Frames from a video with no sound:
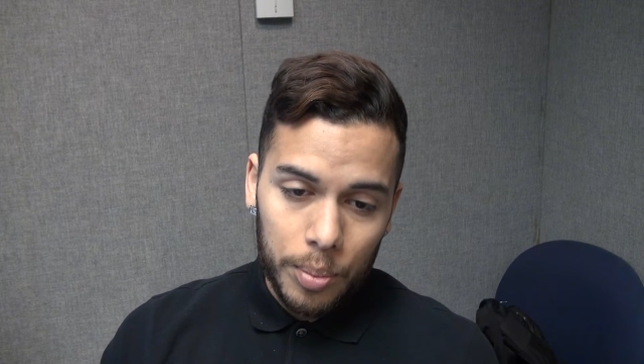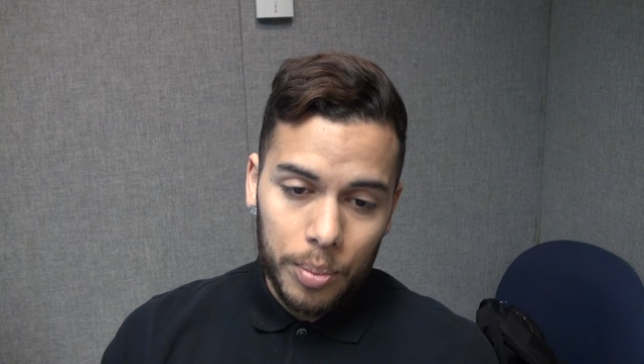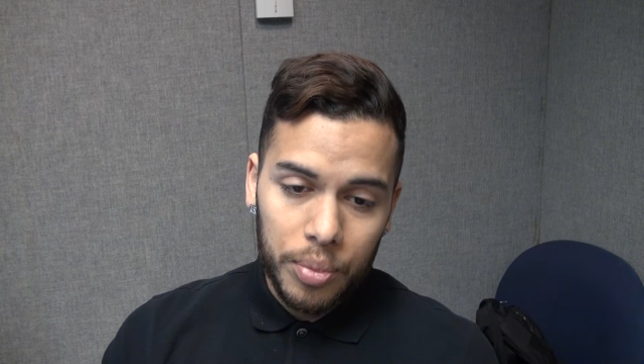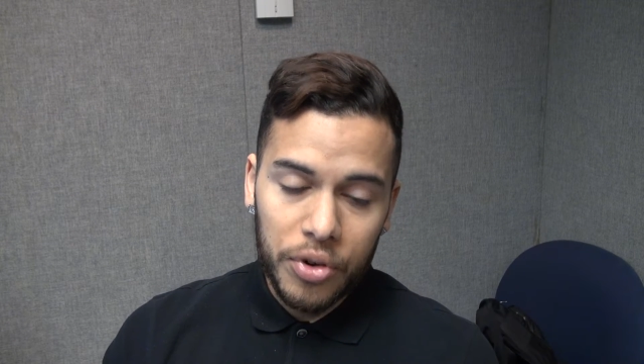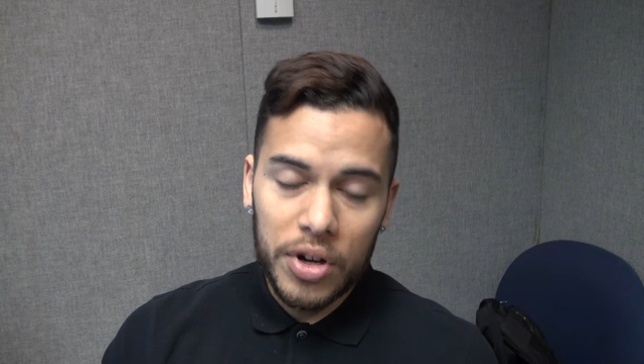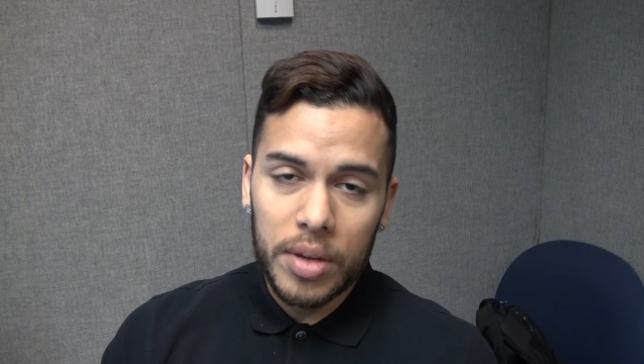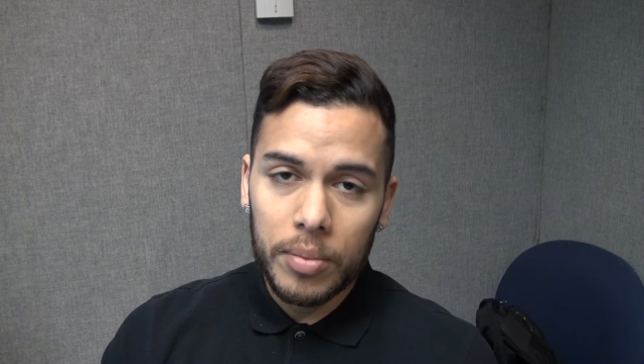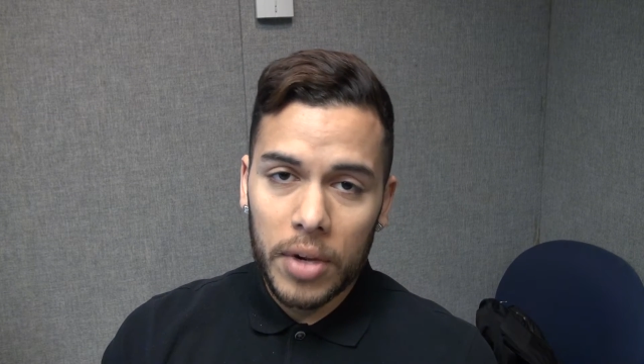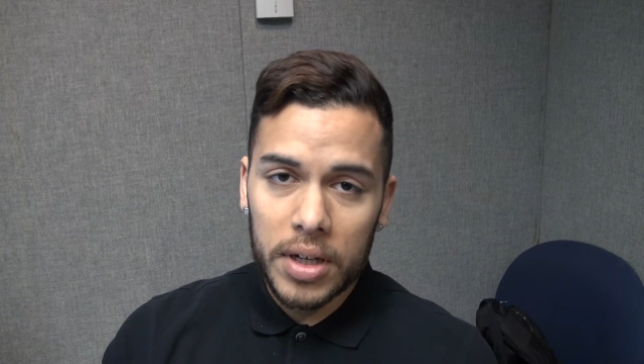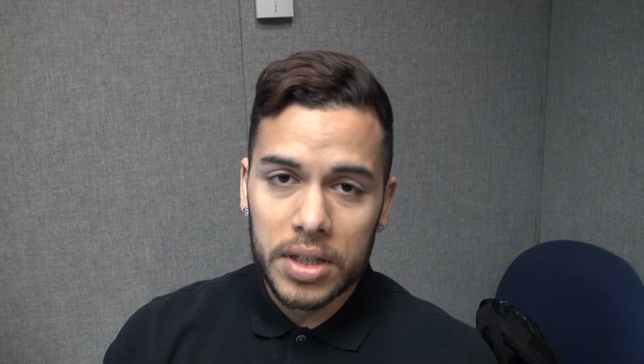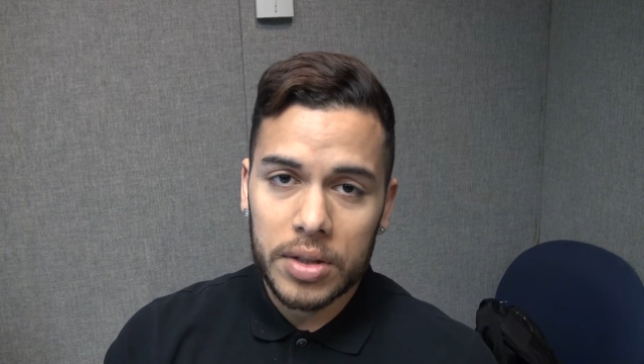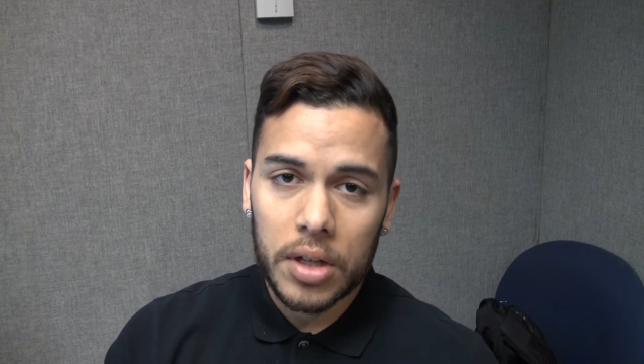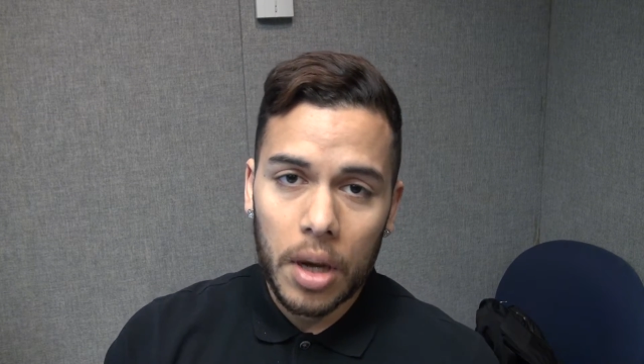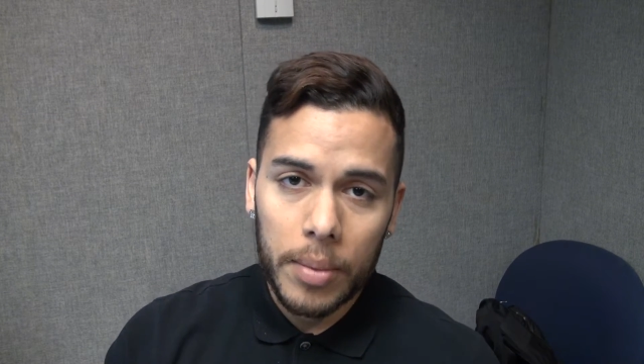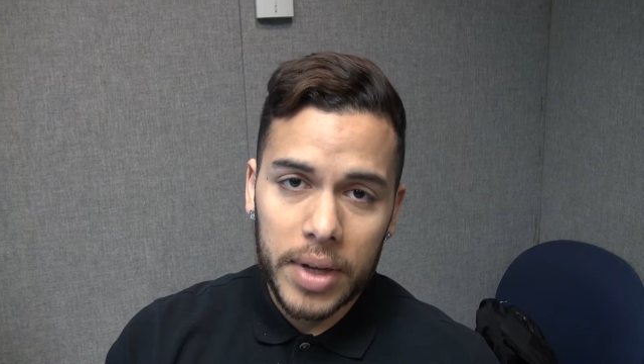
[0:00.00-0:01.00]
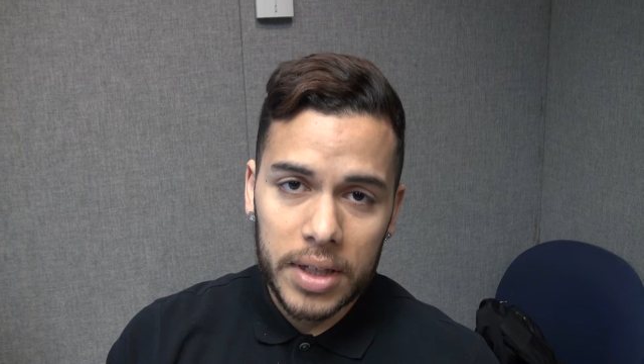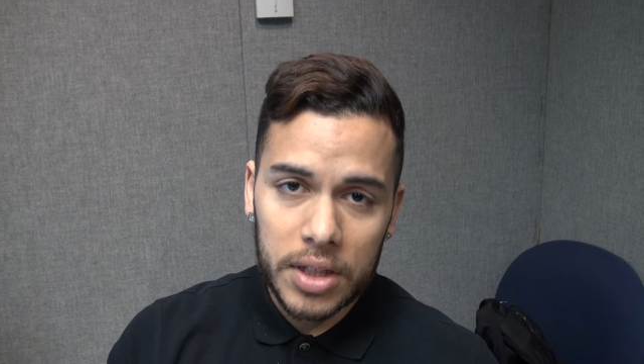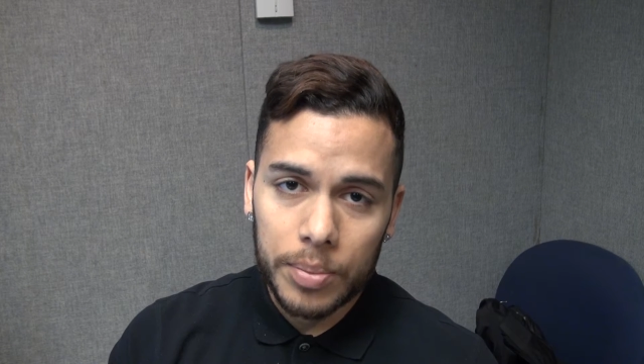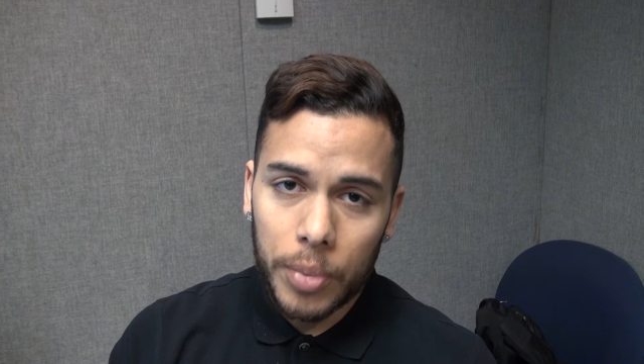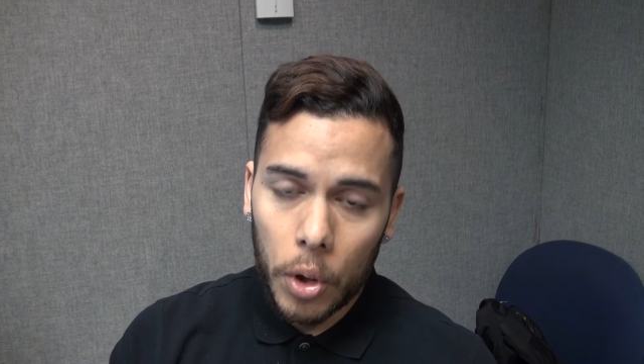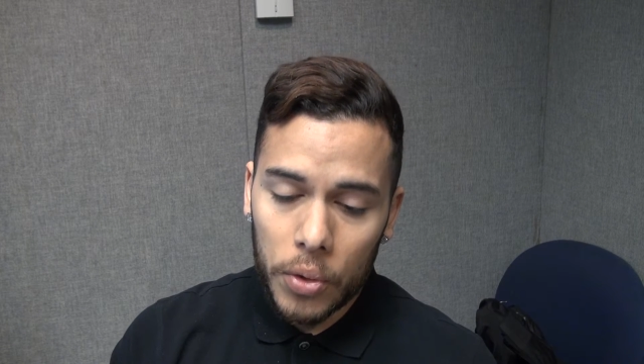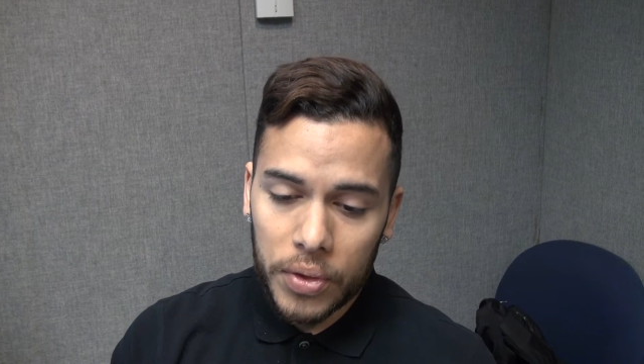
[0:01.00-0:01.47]
pretty much coming into
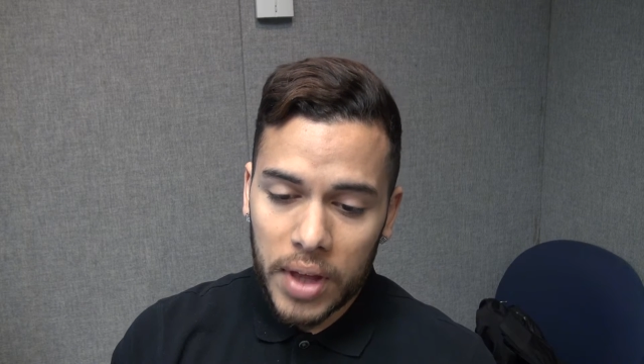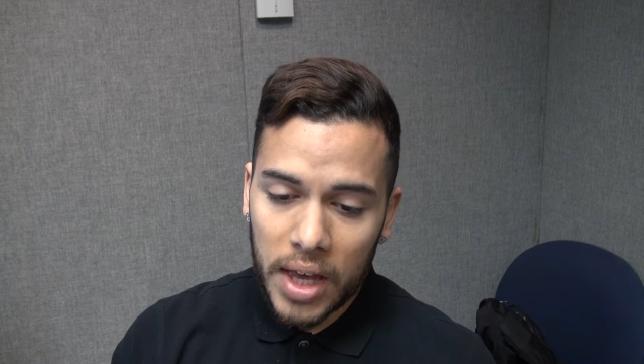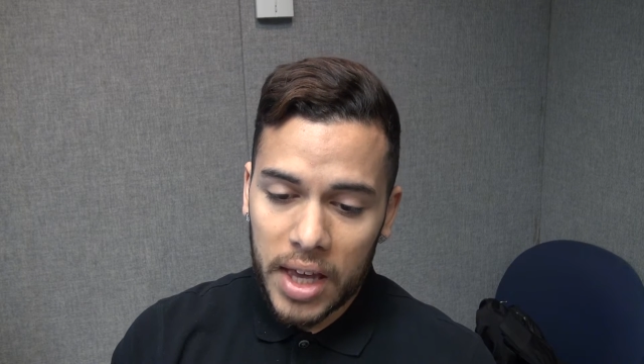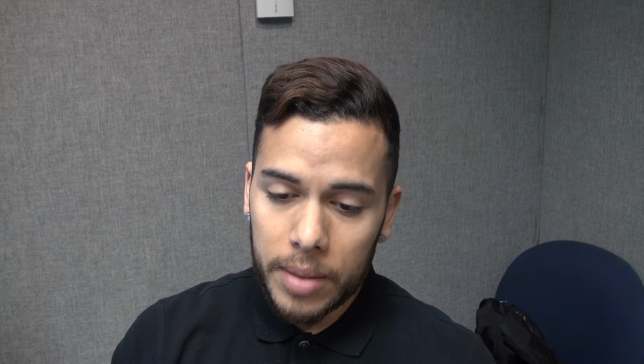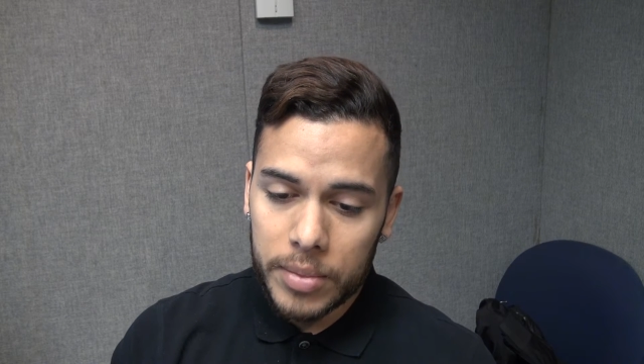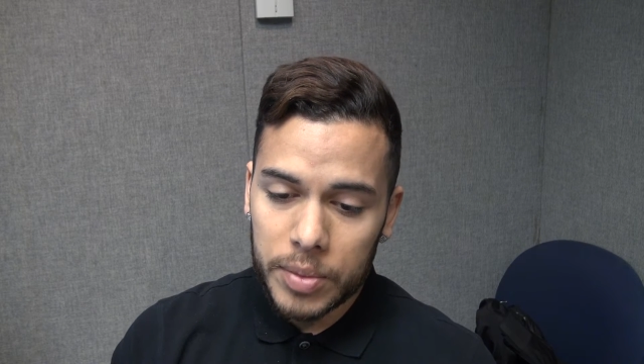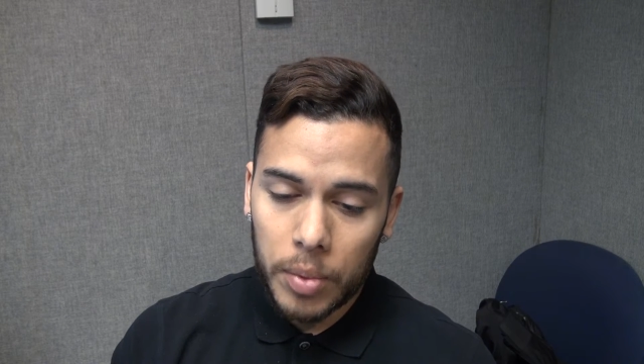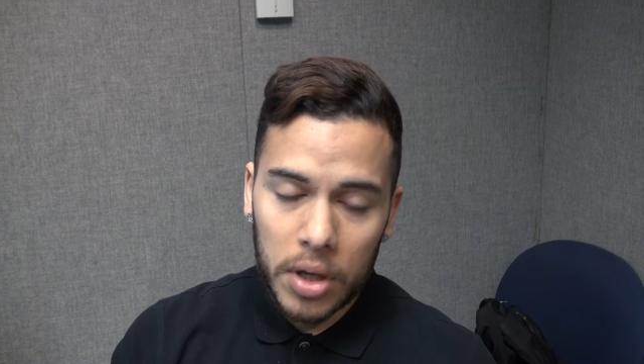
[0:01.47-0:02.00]
both games,